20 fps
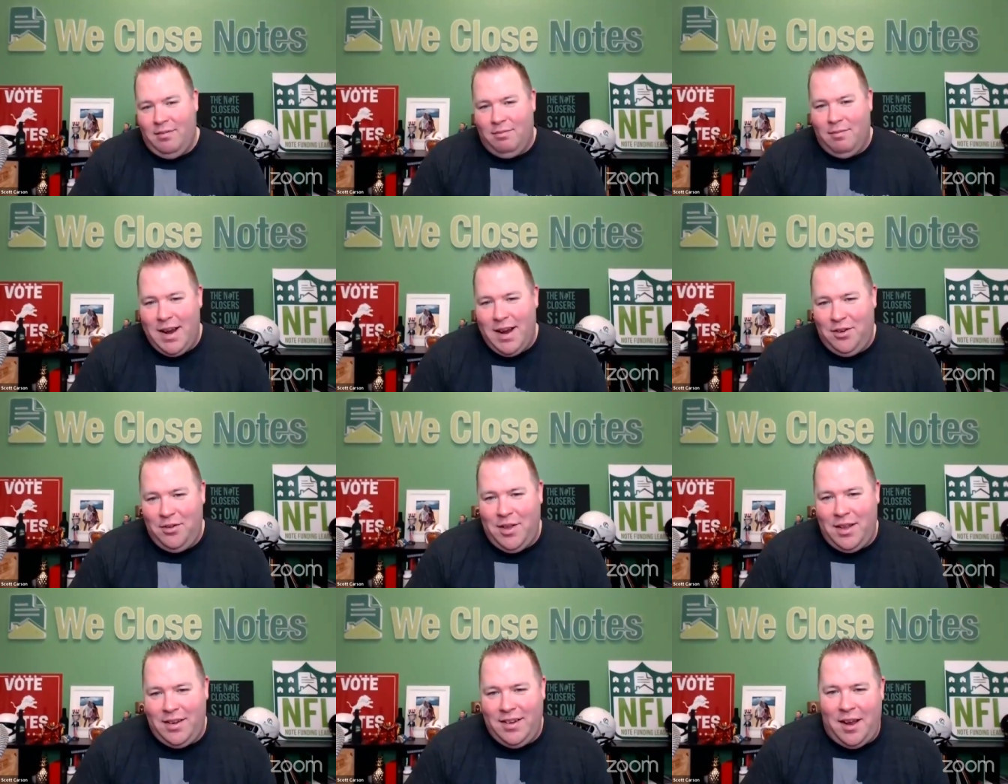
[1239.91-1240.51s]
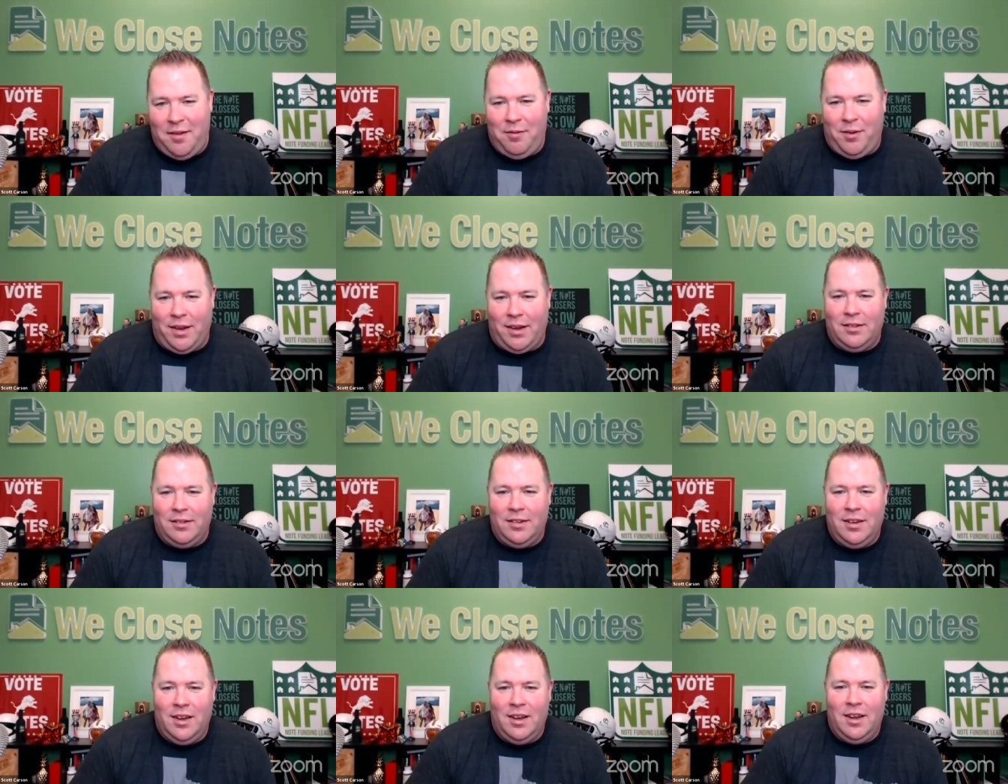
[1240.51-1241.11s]
Might do that definitely.
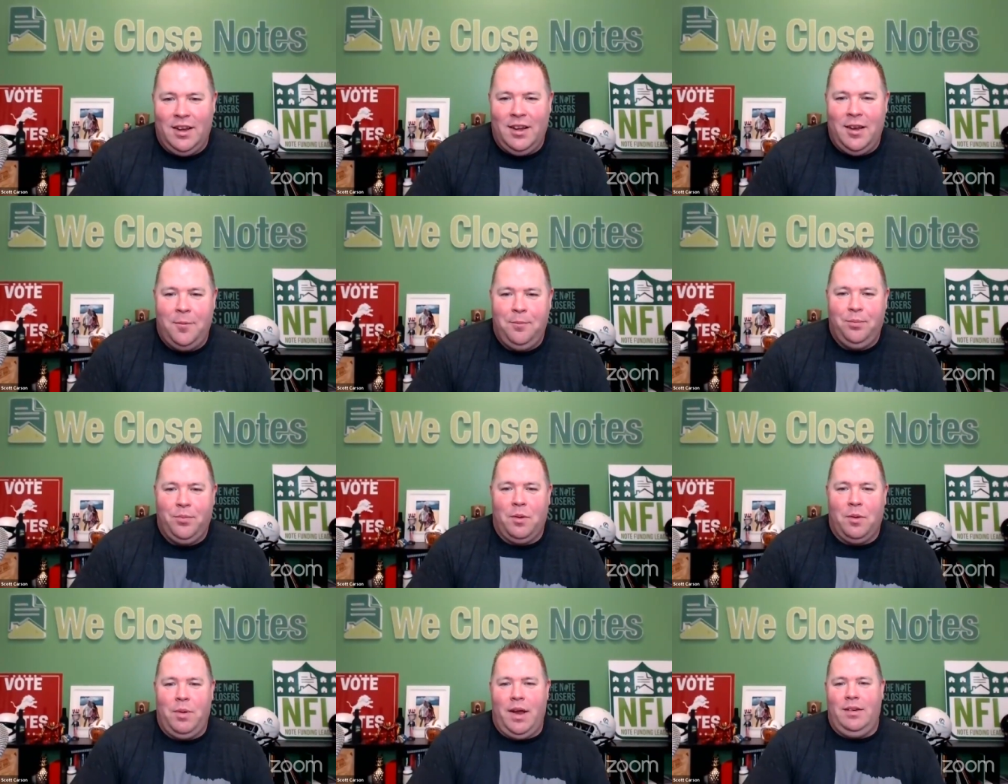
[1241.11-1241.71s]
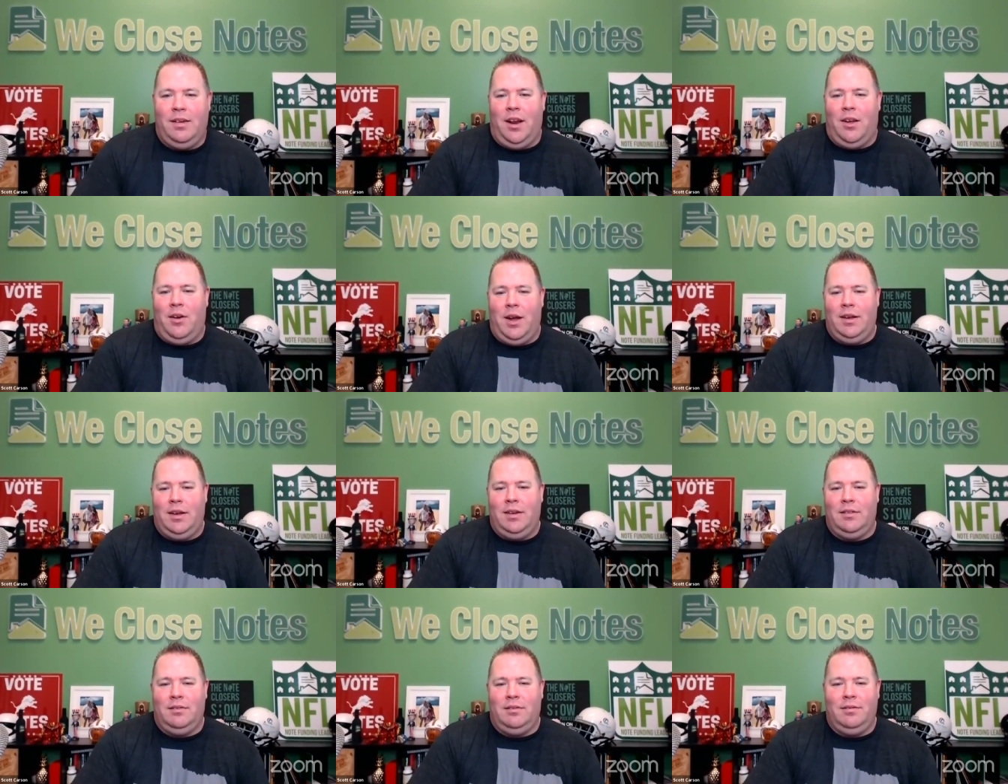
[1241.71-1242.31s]
But you know
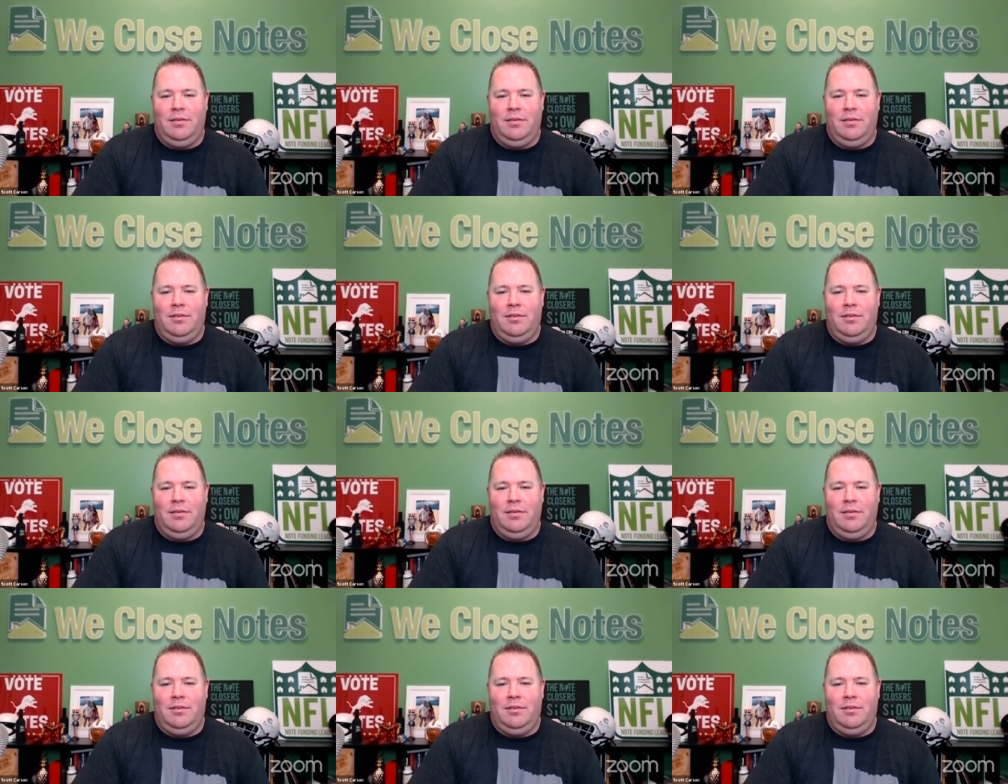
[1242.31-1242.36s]
what?